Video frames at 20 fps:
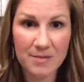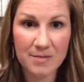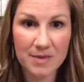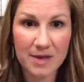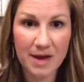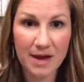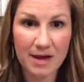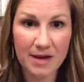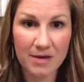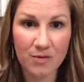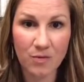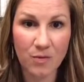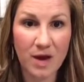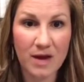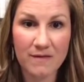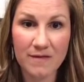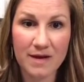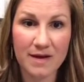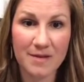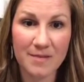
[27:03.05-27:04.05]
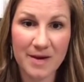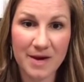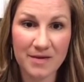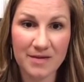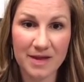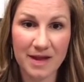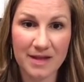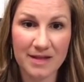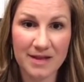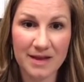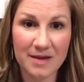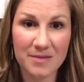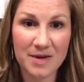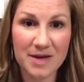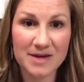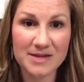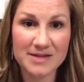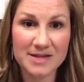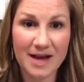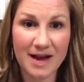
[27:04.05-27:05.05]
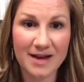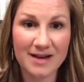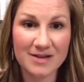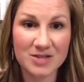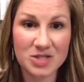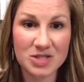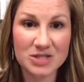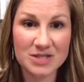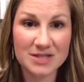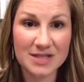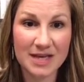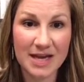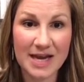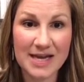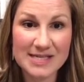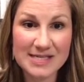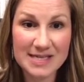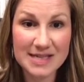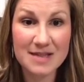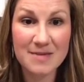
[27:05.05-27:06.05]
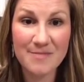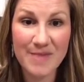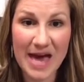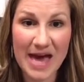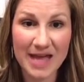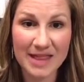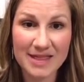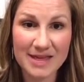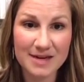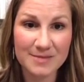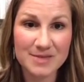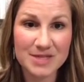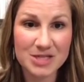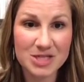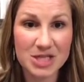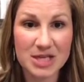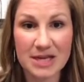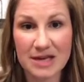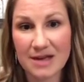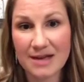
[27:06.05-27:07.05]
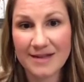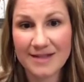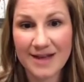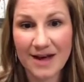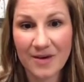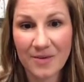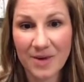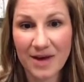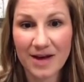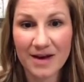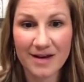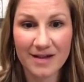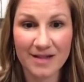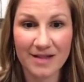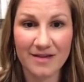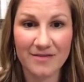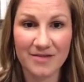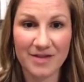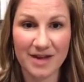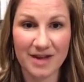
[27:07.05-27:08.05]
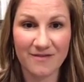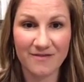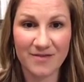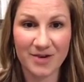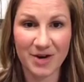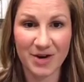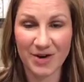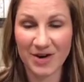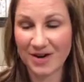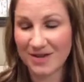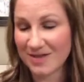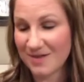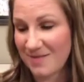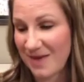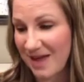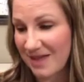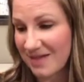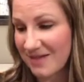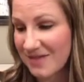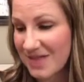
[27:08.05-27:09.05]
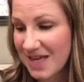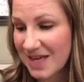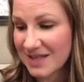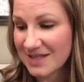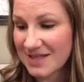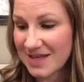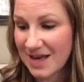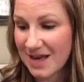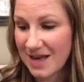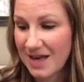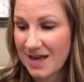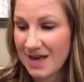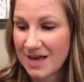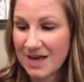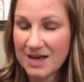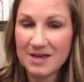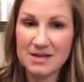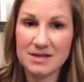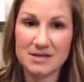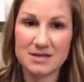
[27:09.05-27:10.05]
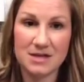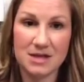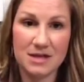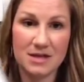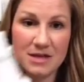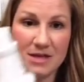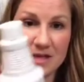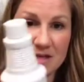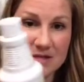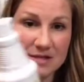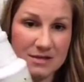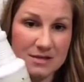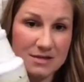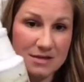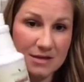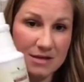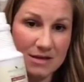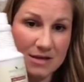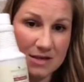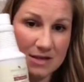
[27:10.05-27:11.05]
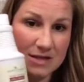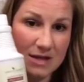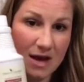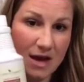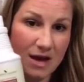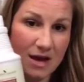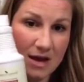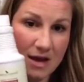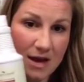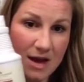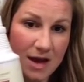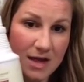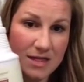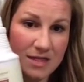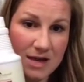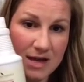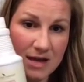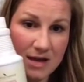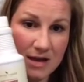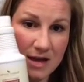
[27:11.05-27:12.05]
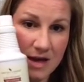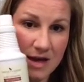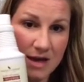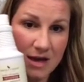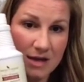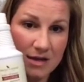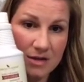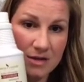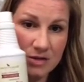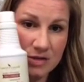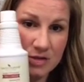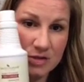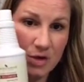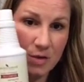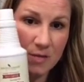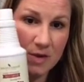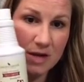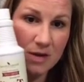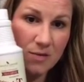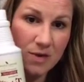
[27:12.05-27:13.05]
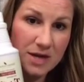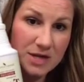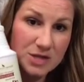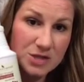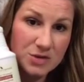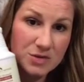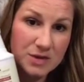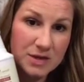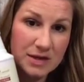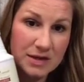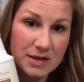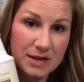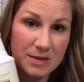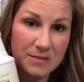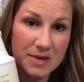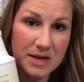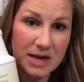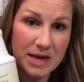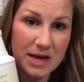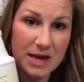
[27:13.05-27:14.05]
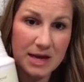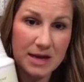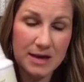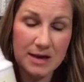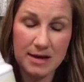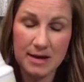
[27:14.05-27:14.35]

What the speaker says: like raving about lately, because I just like, I did the math and I'm such a geek that way, I love like figuring out the math of things, is this guy. I think there's so many ways you could eliminate